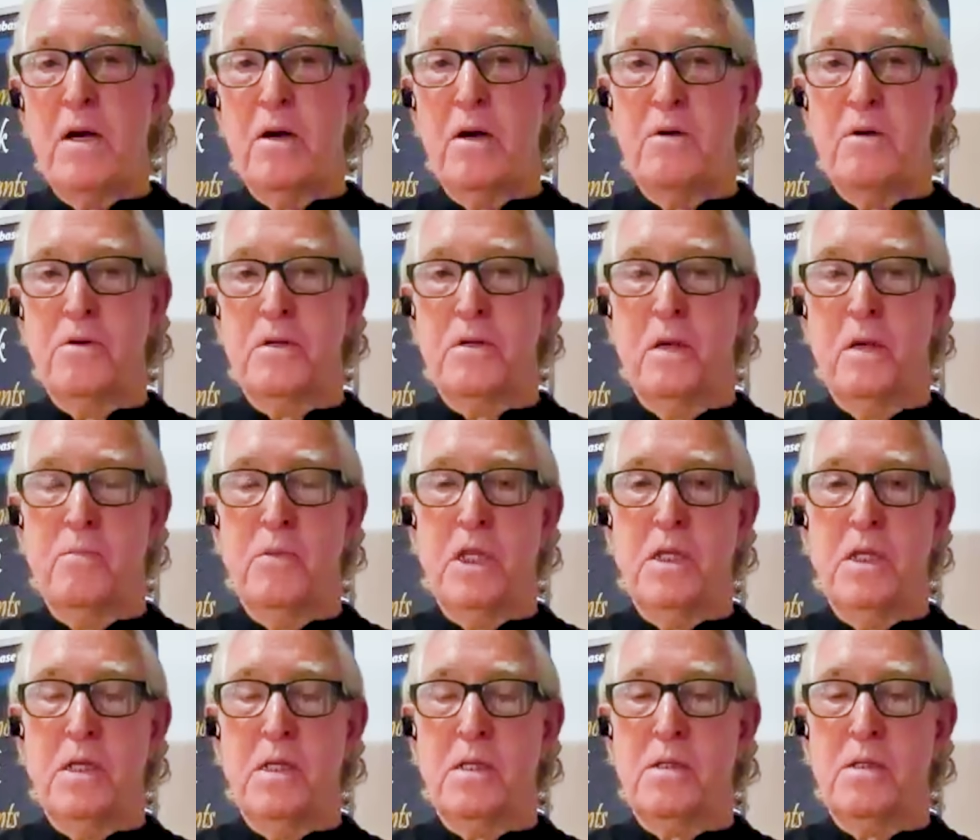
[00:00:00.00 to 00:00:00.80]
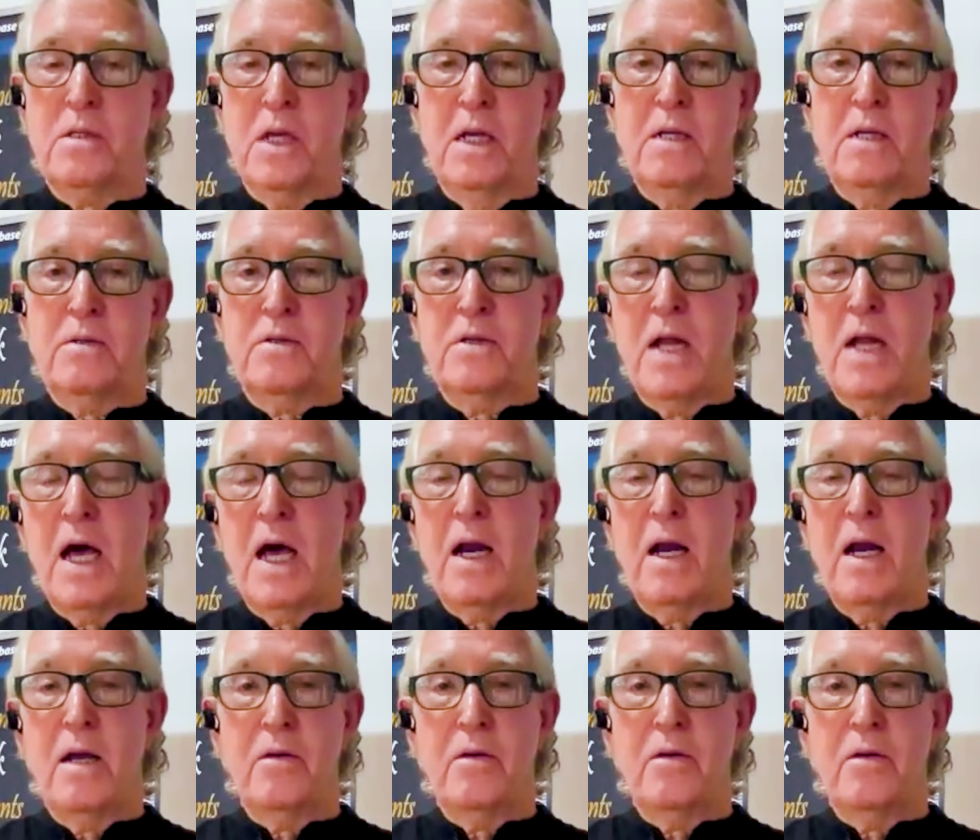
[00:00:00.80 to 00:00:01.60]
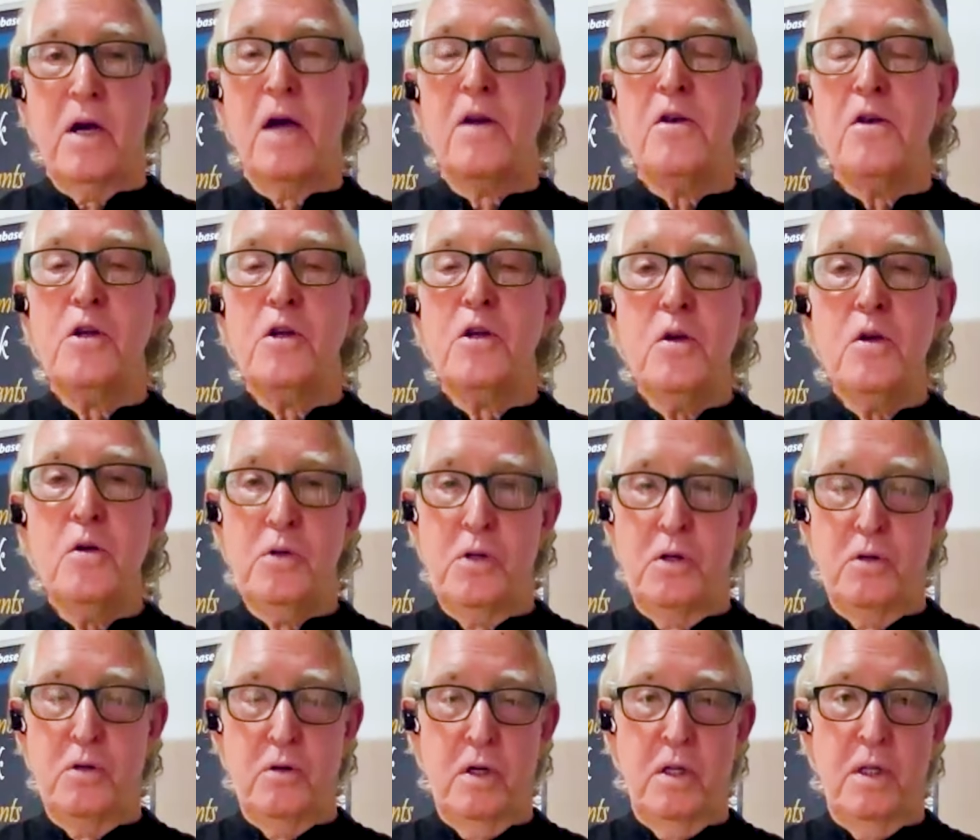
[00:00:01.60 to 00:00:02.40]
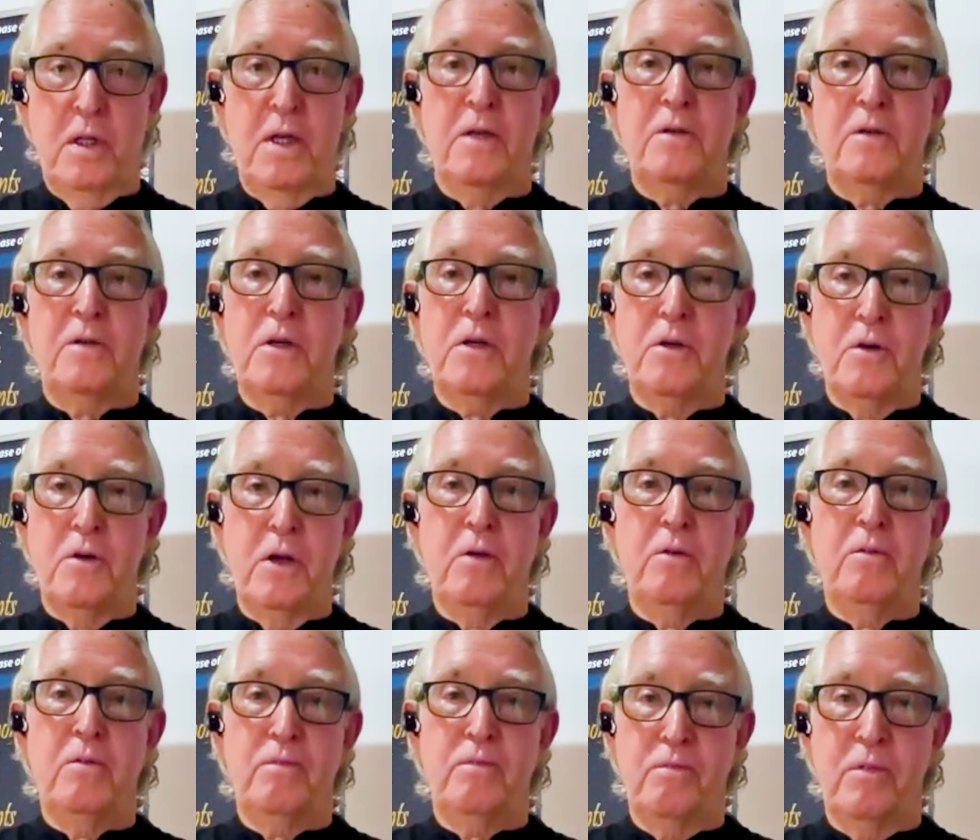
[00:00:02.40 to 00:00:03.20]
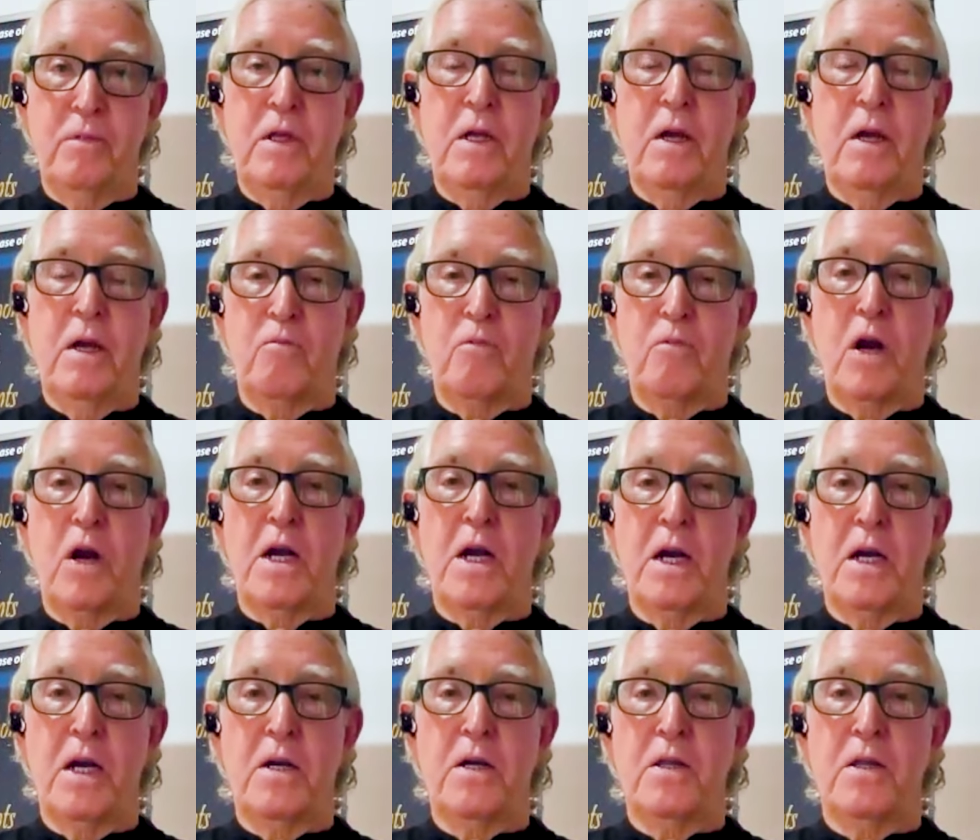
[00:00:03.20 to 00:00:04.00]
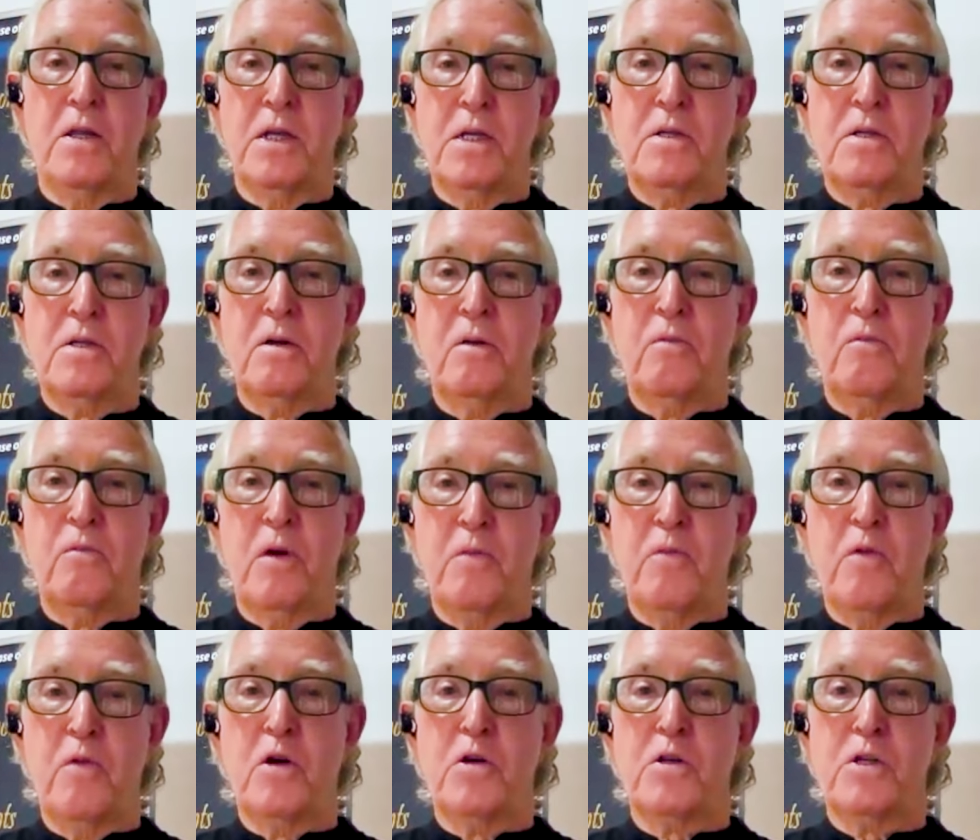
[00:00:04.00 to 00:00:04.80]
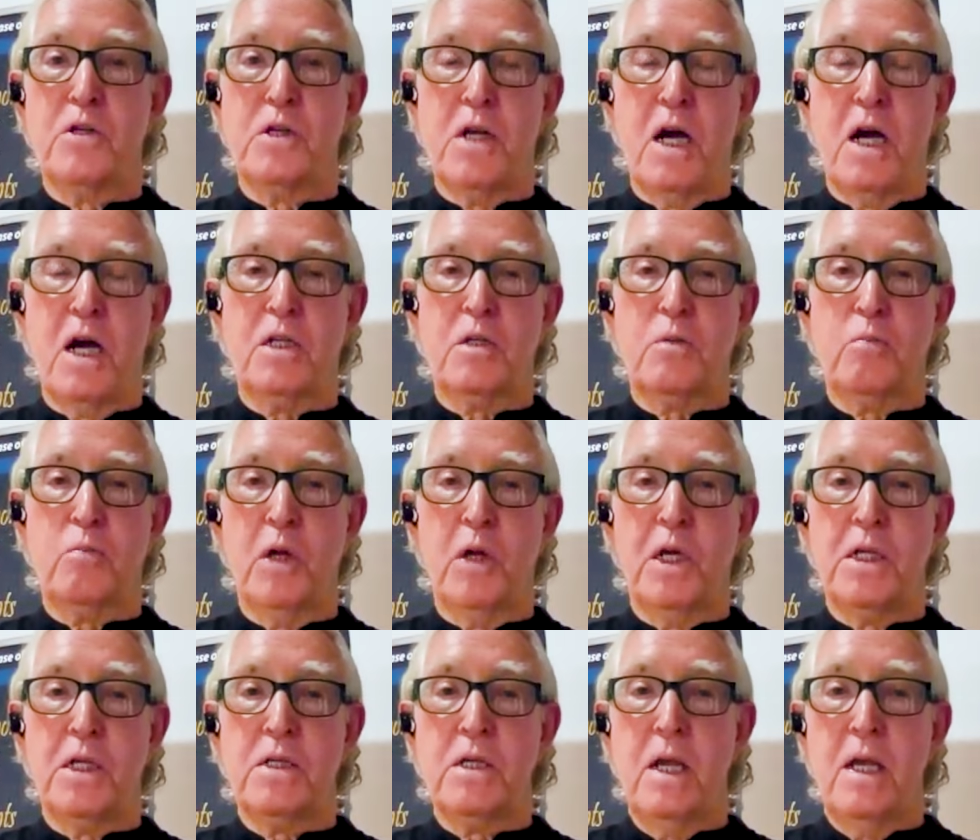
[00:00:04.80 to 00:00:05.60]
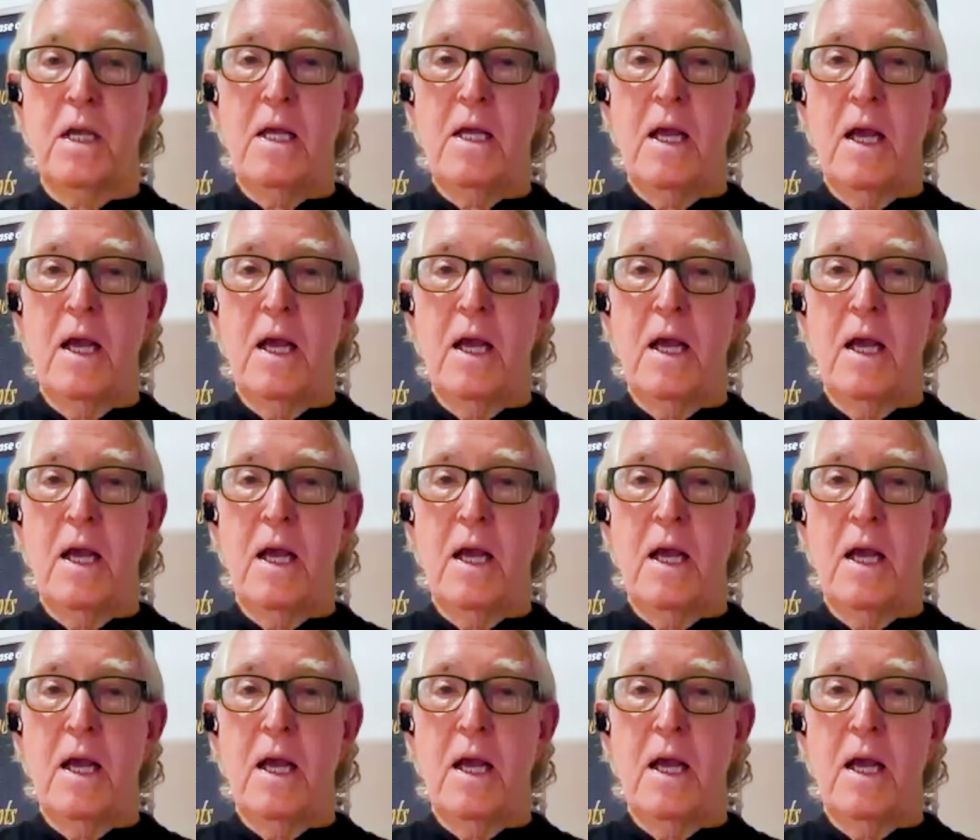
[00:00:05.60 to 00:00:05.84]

miners, I mean, it's not unusual that you do run into these reverse stock splits.